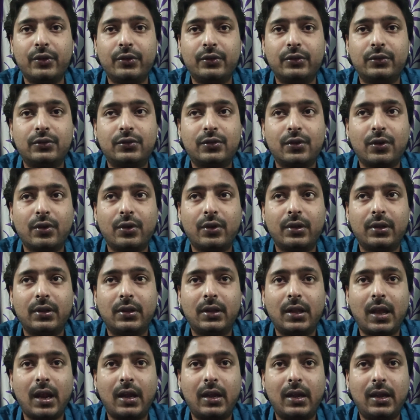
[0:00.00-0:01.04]
So
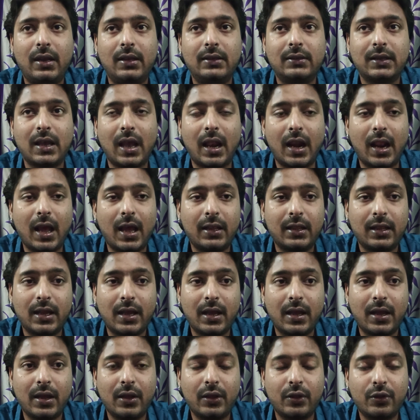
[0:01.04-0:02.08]
that is
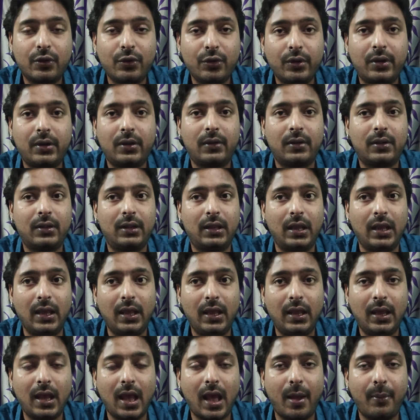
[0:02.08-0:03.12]
another good
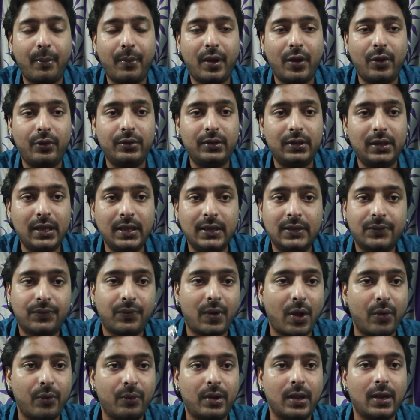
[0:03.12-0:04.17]
thing about these
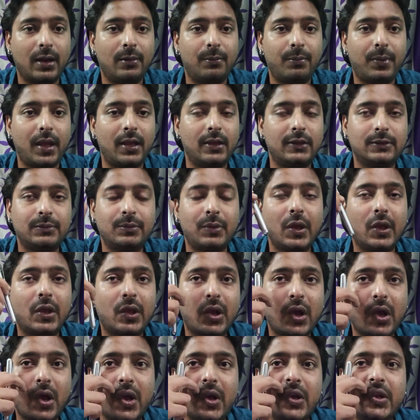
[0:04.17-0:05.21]
fountain pens,
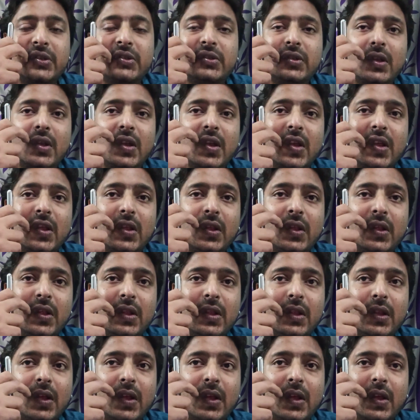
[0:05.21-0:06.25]
because
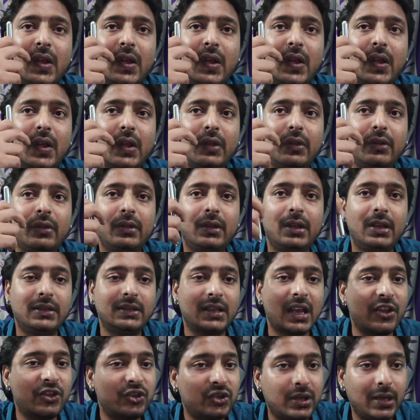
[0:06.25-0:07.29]

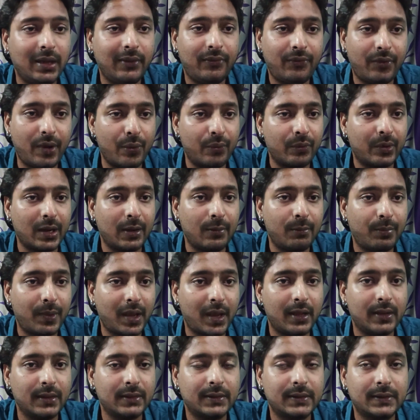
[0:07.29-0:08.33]
these are cheap fountain
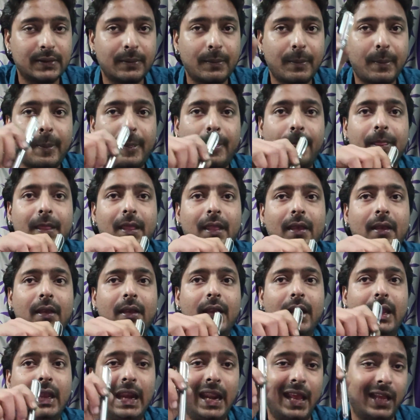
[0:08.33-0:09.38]
pens,
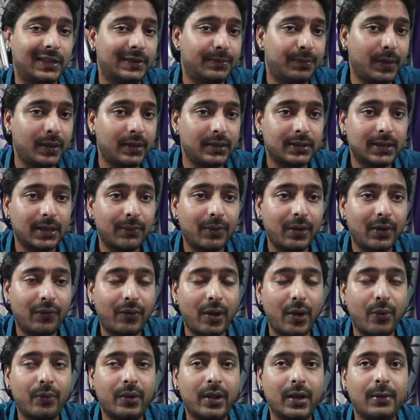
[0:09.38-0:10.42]
inexpensive
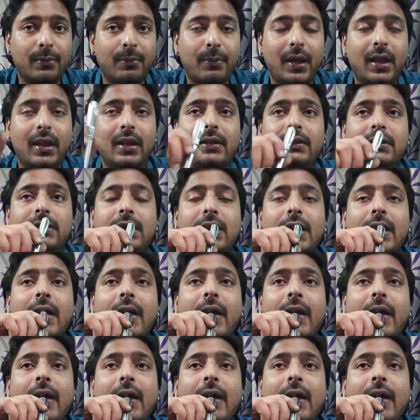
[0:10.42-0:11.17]
fountain pens,